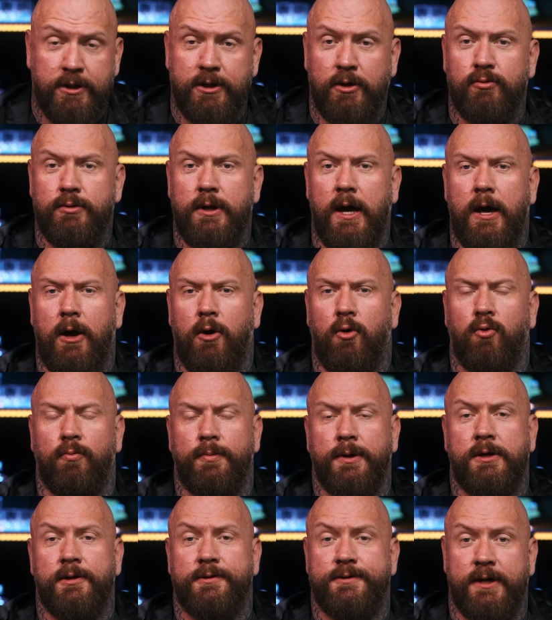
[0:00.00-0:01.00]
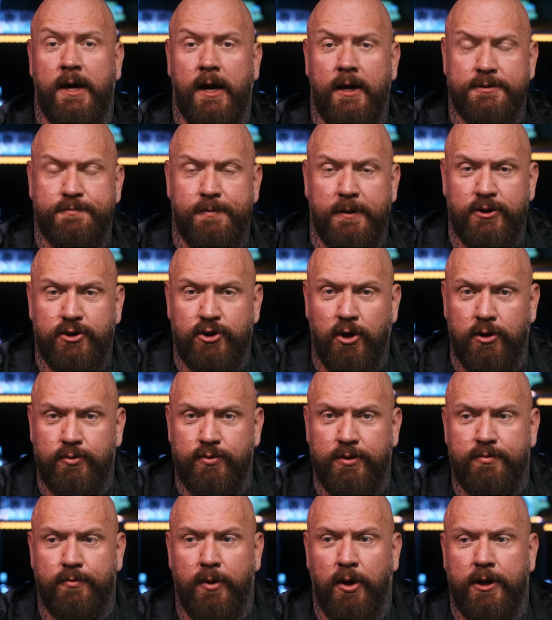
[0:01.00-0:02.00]
do now because he has been charged
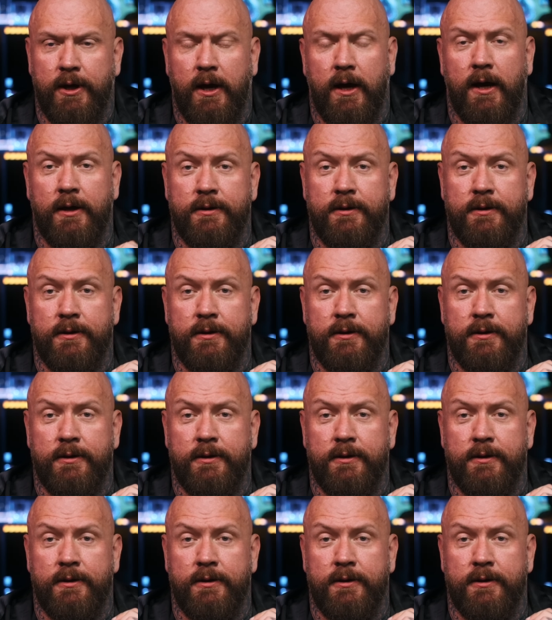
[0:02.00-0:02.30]
with murder,